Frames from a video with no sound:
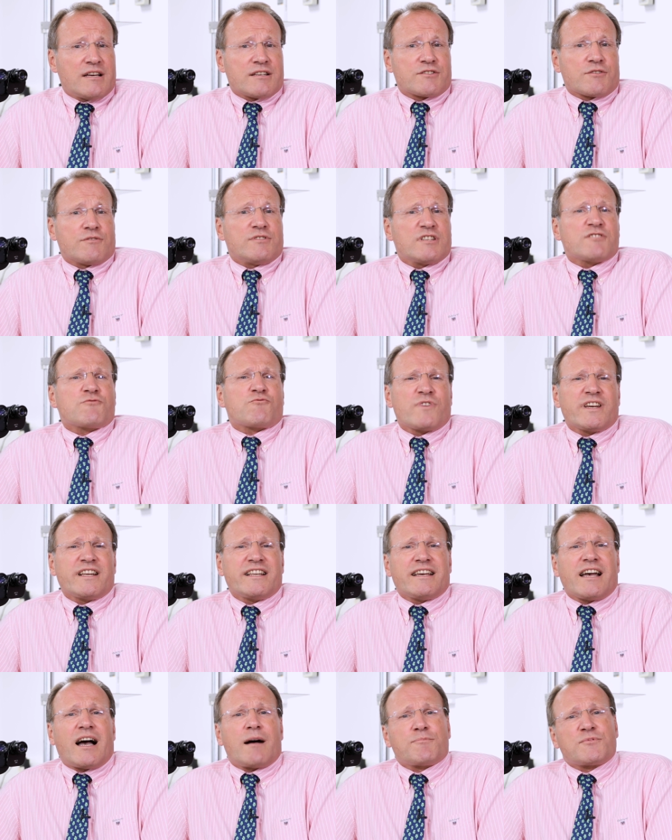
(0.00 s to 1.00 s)
So it is
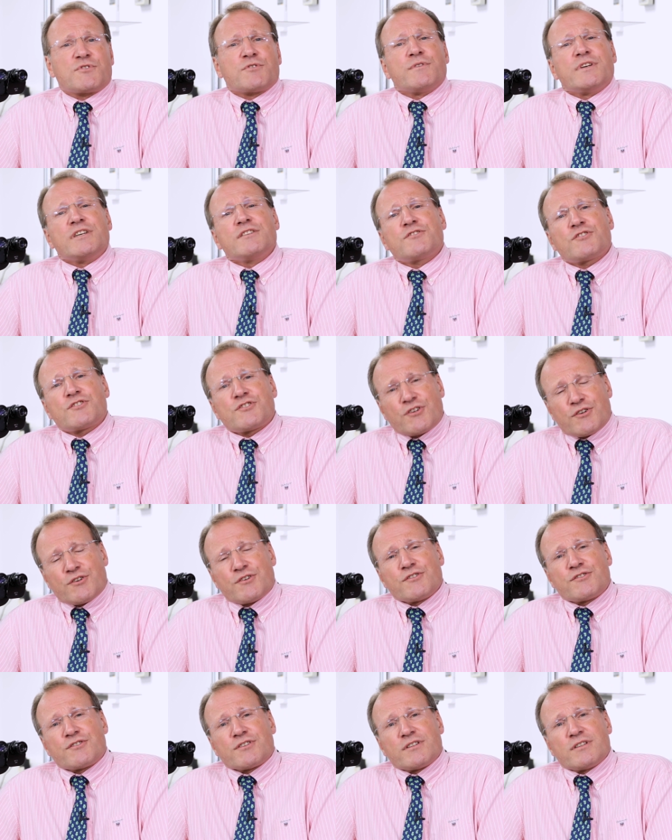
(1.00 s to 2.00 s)
really up to each
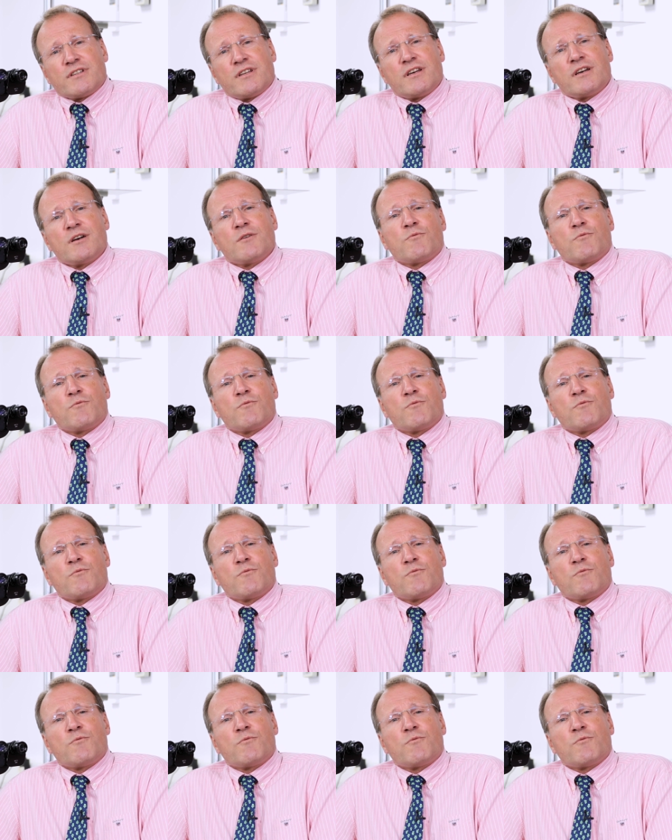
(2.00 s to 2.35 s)
surgeon